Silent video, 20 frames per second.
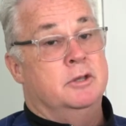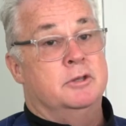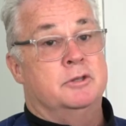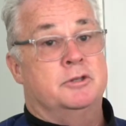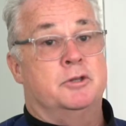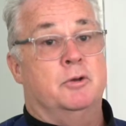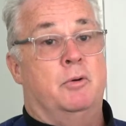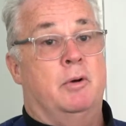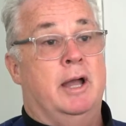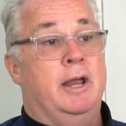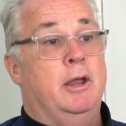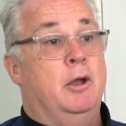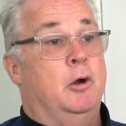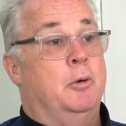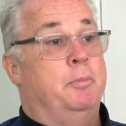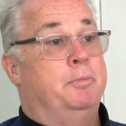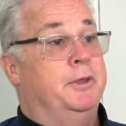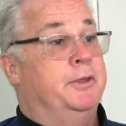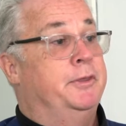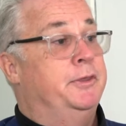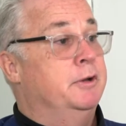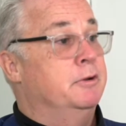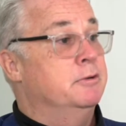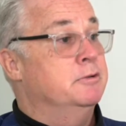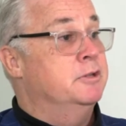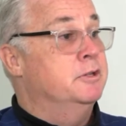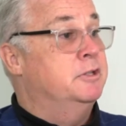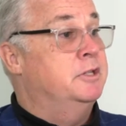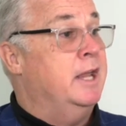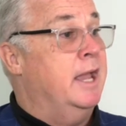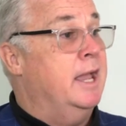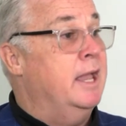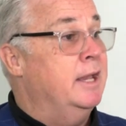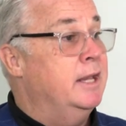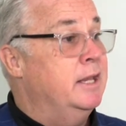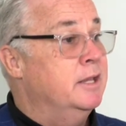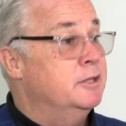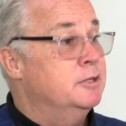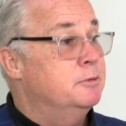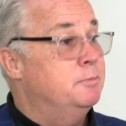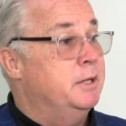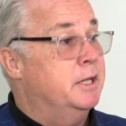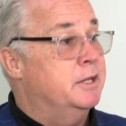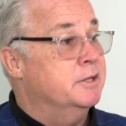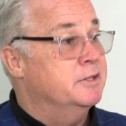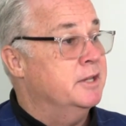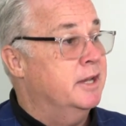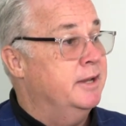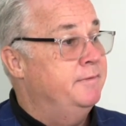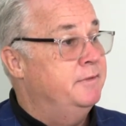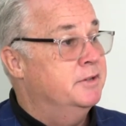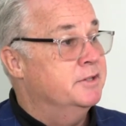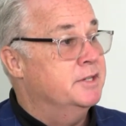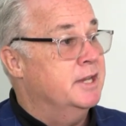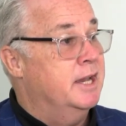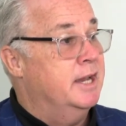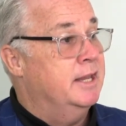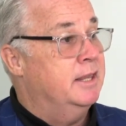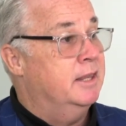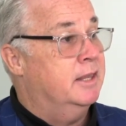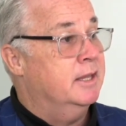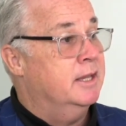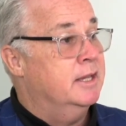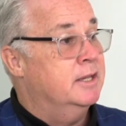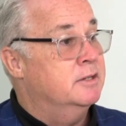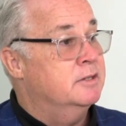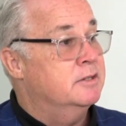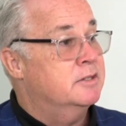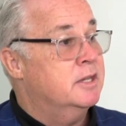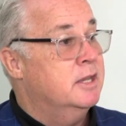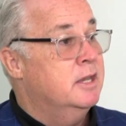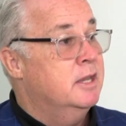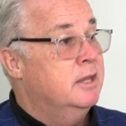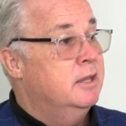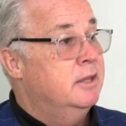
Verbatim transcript: So I hope that there's Italians because I've designed things